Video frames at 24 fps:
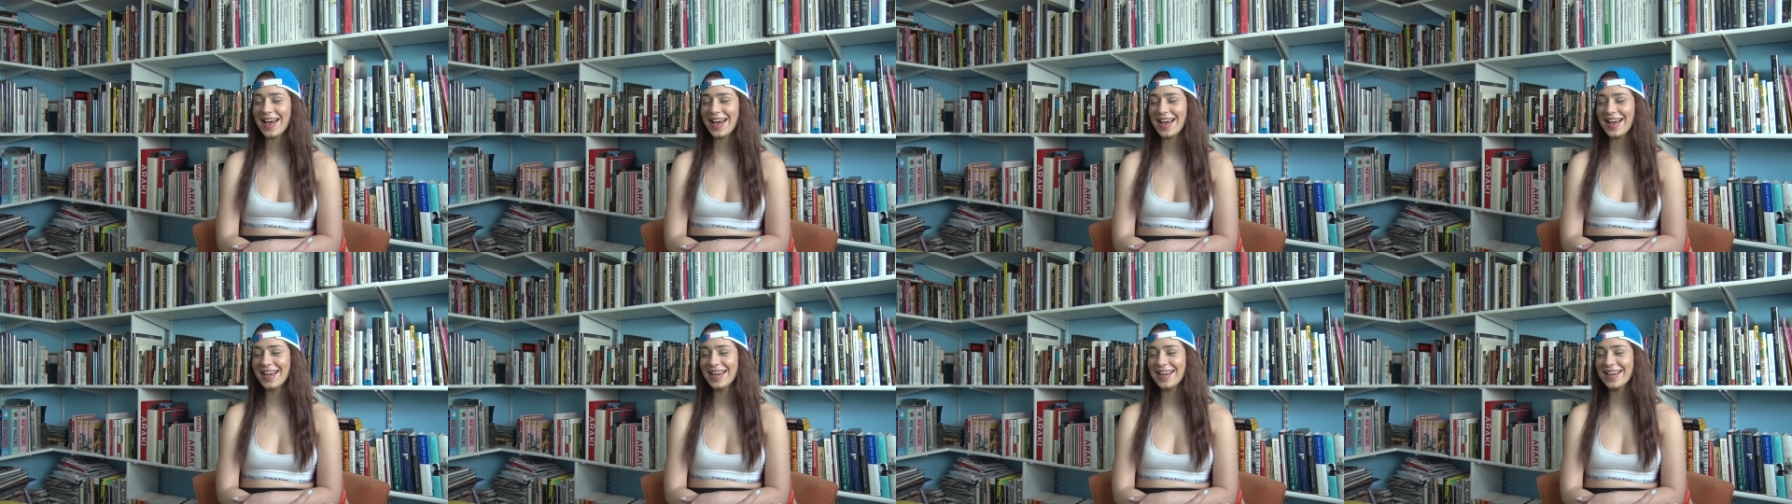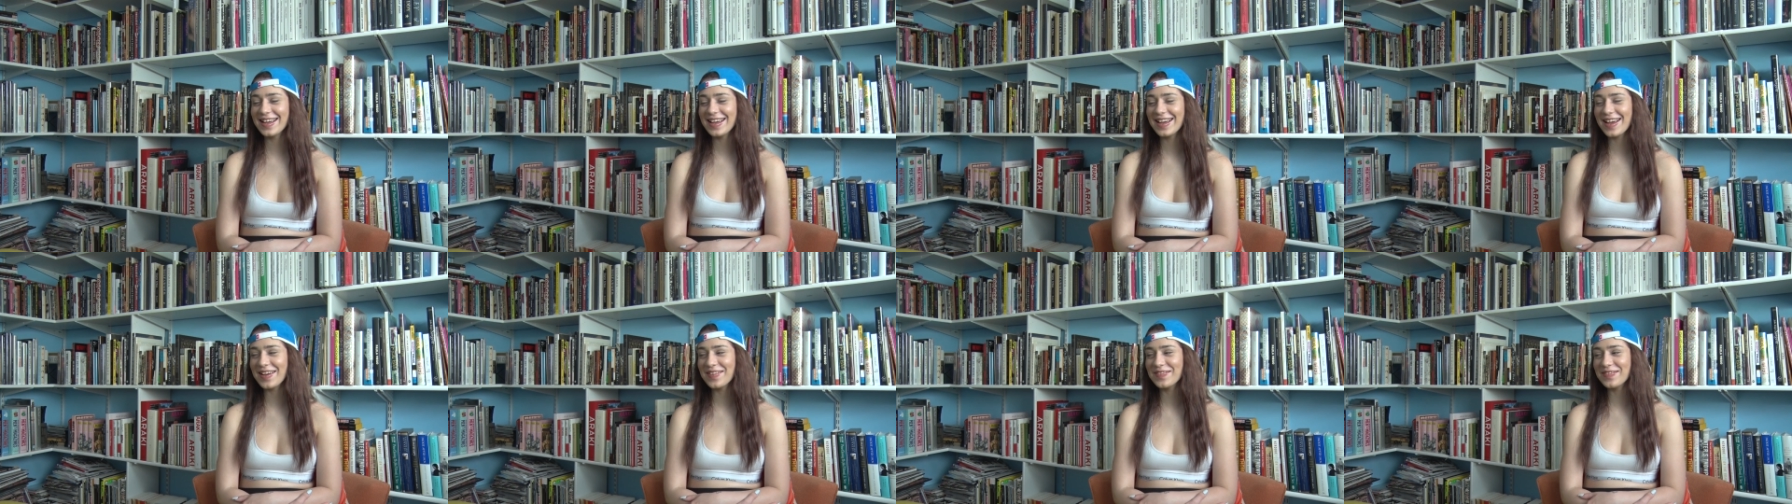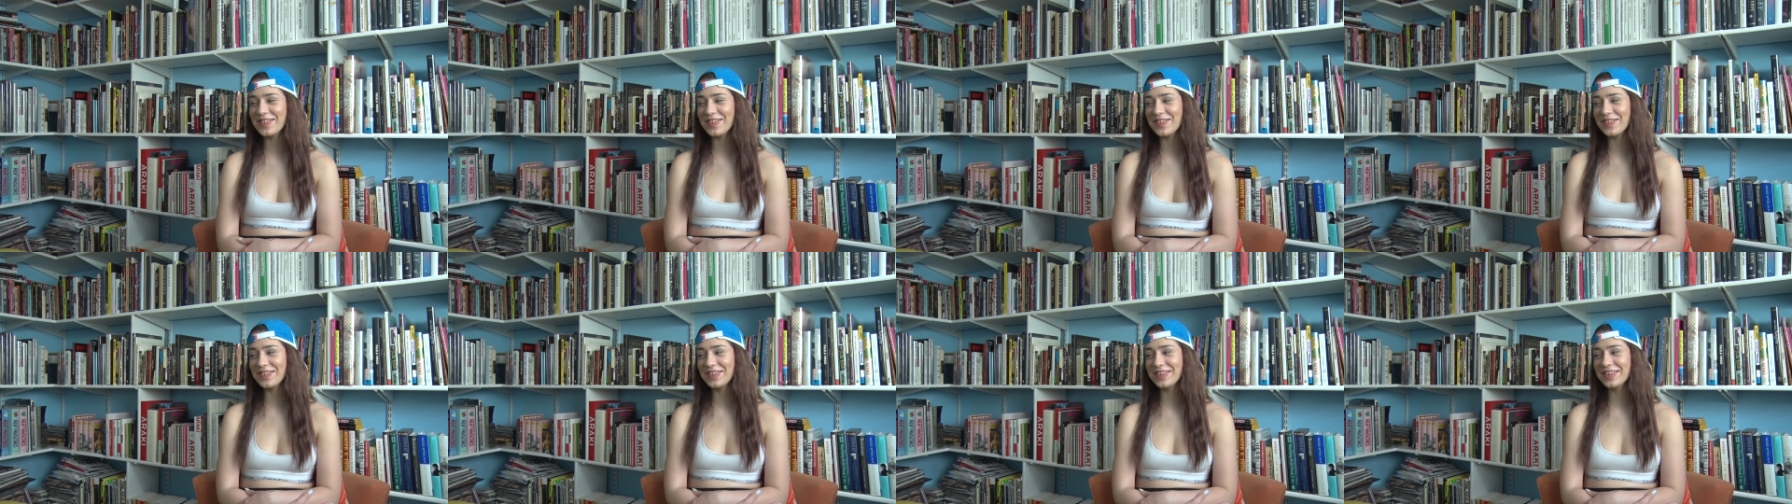I, I've
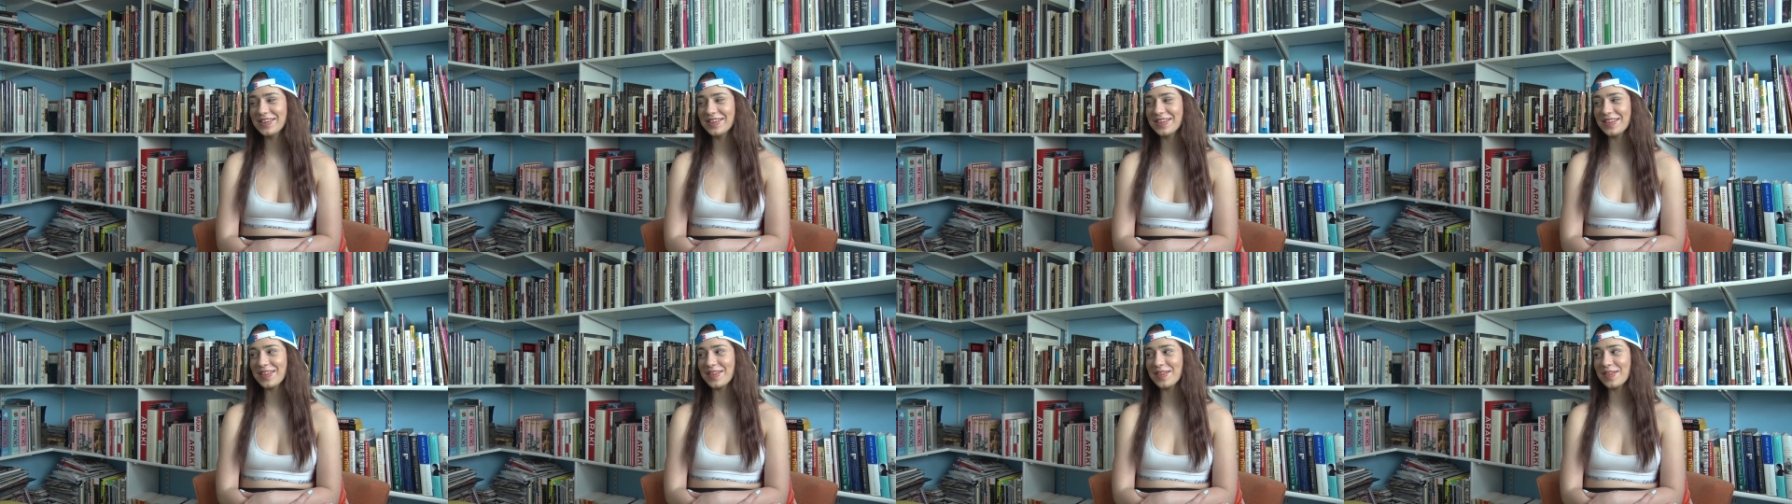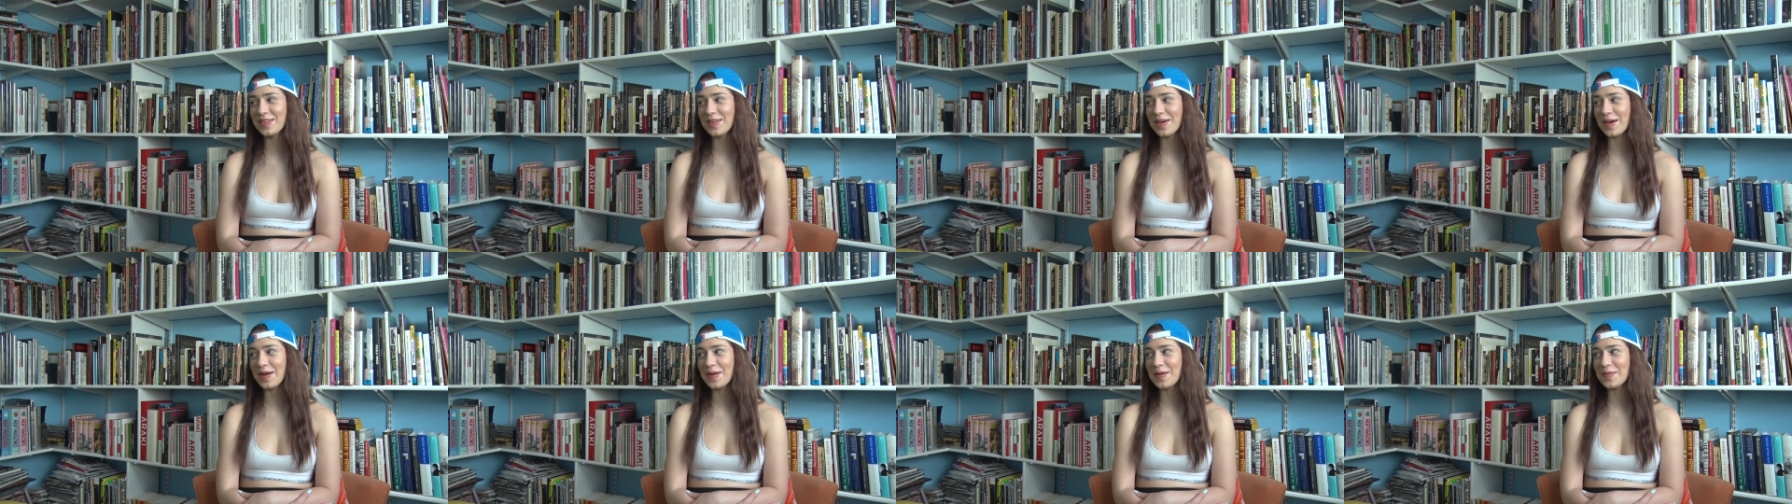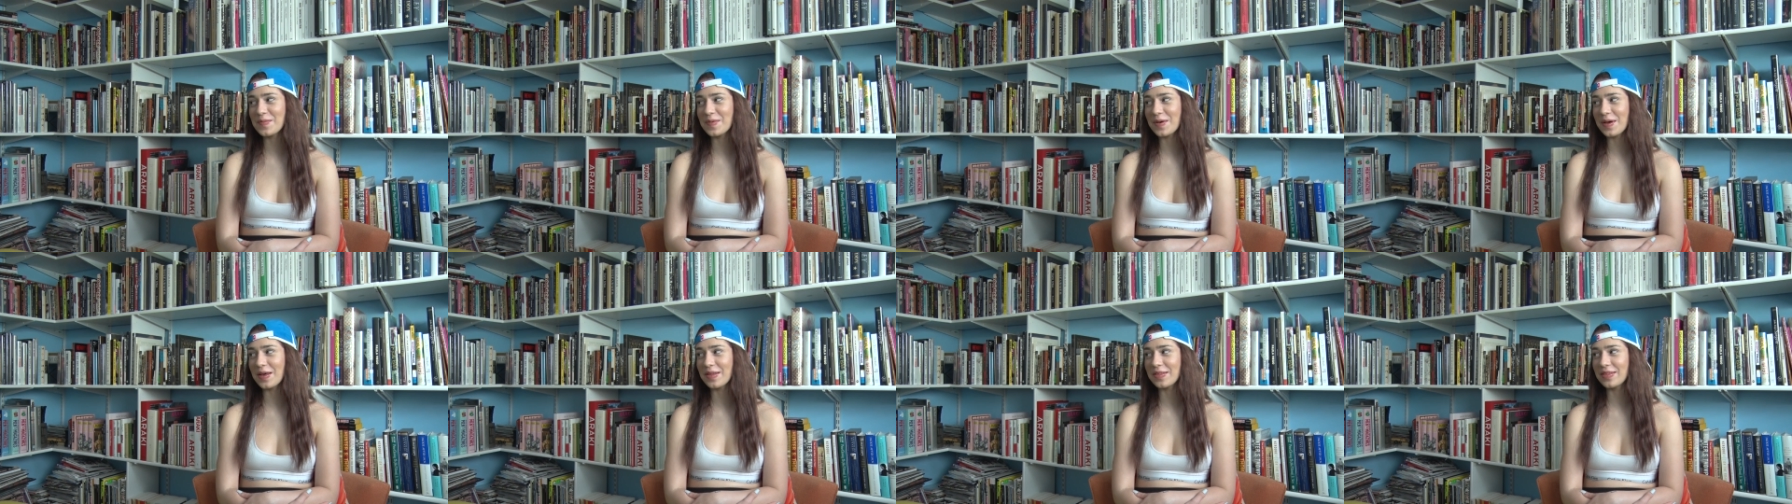never thought
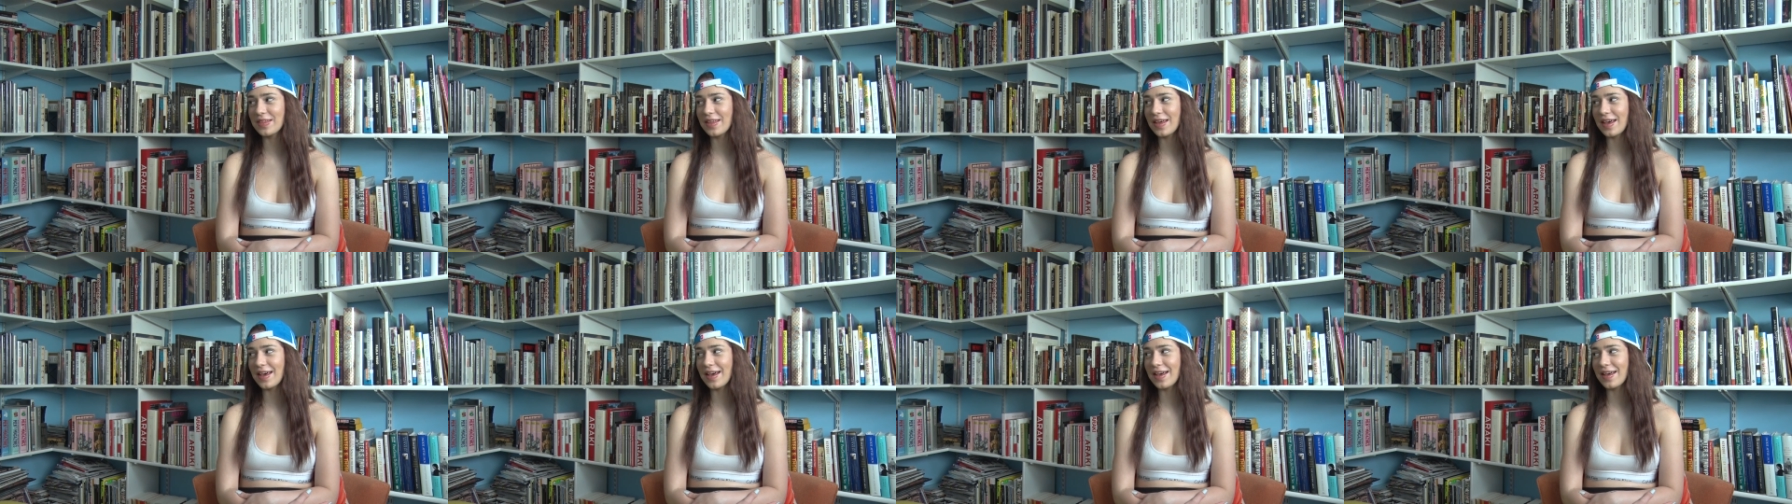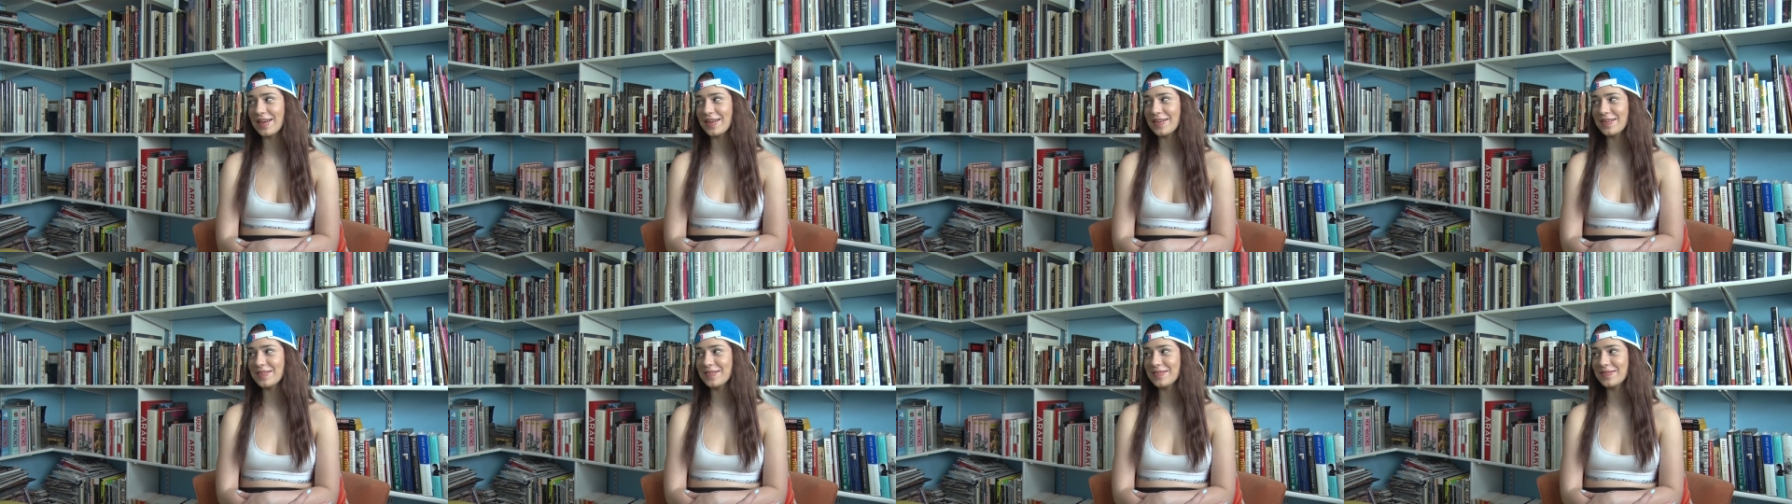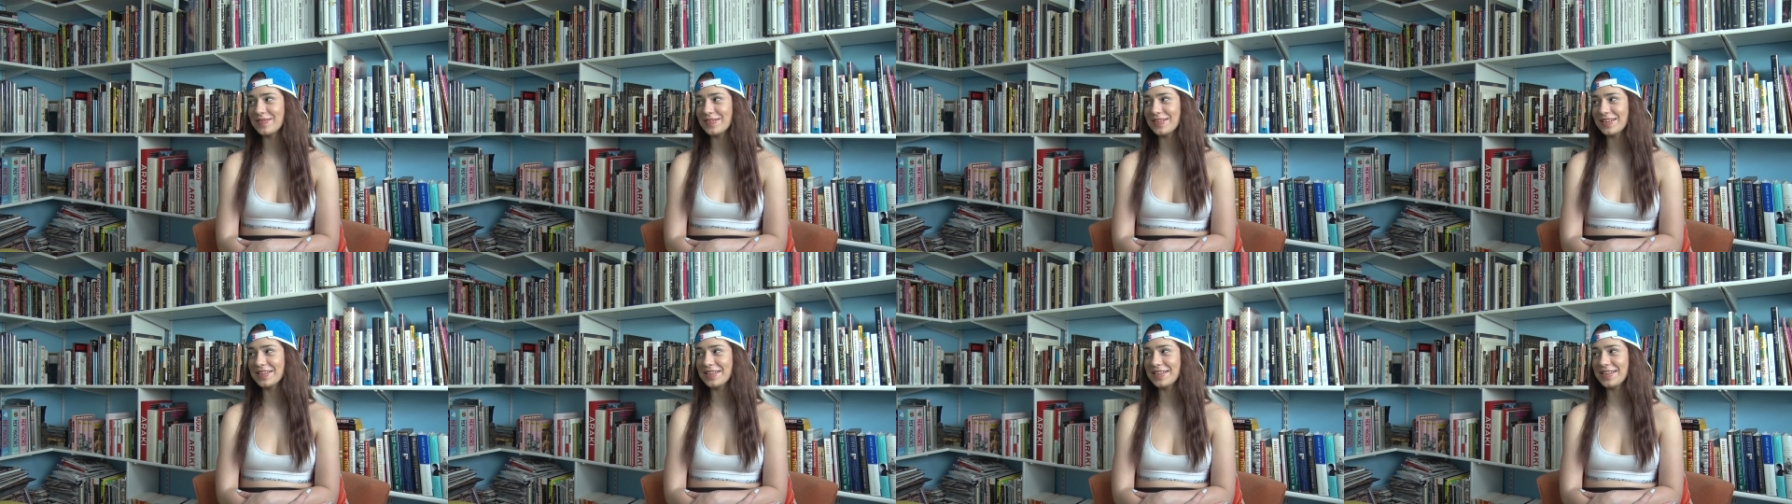about that
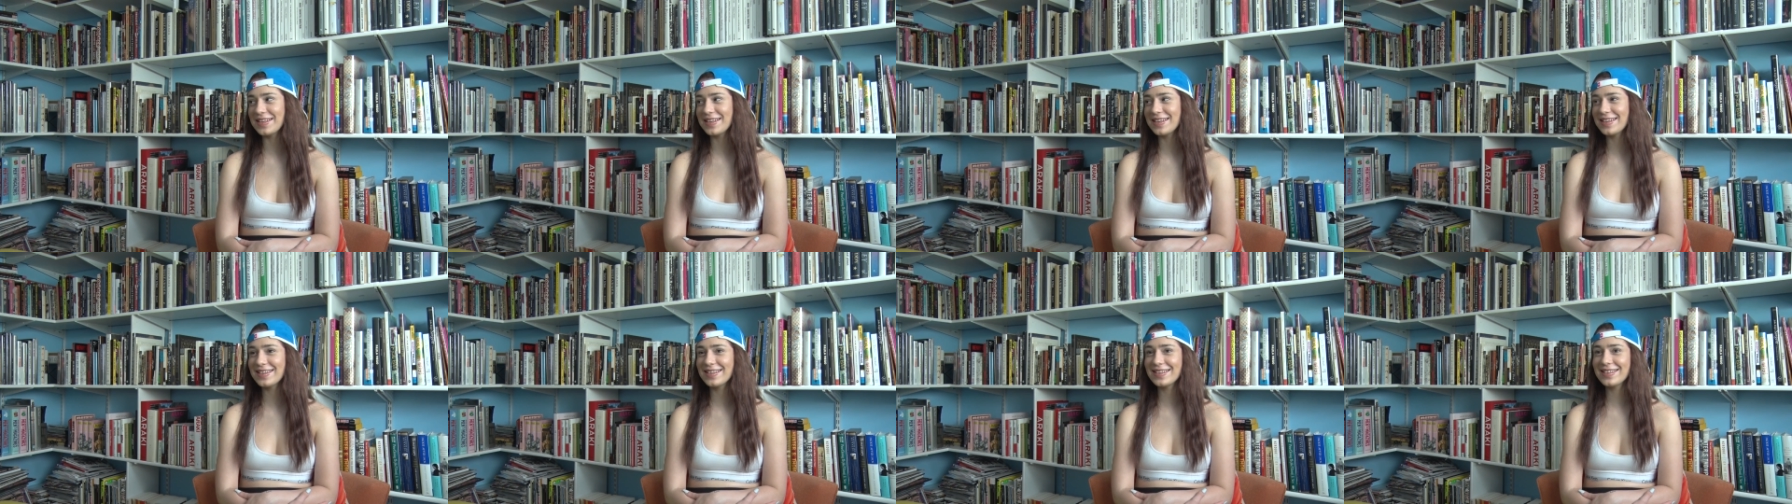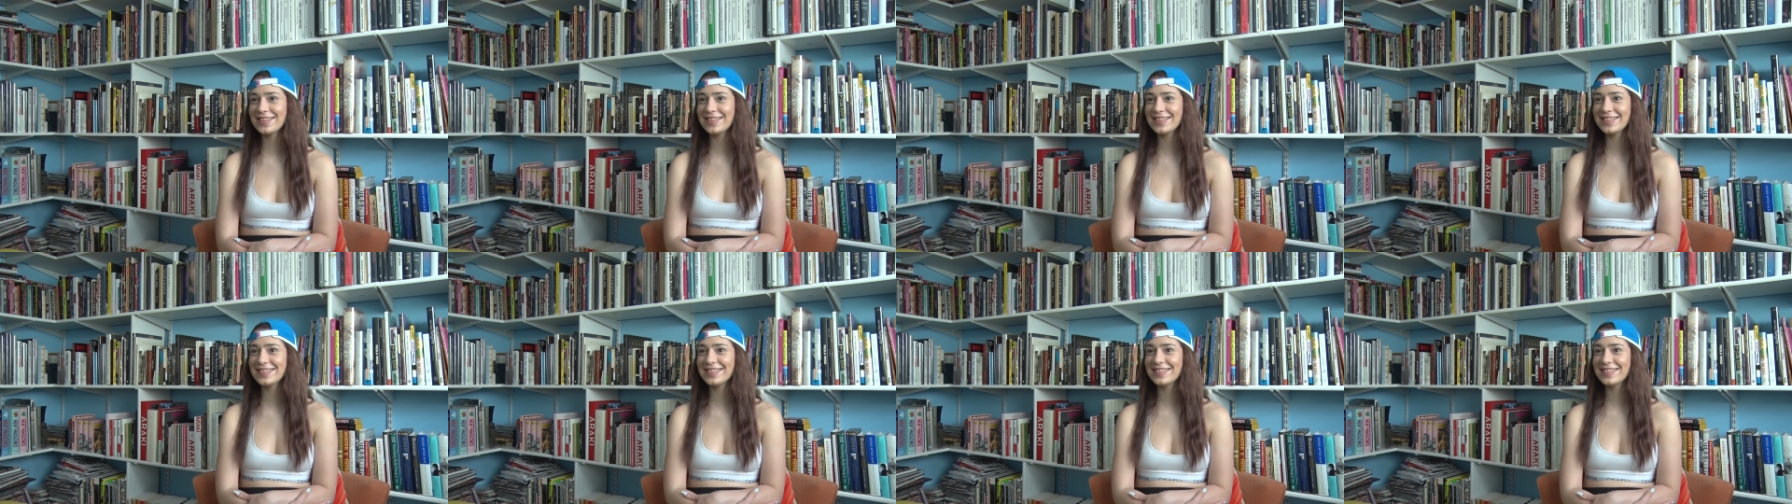really,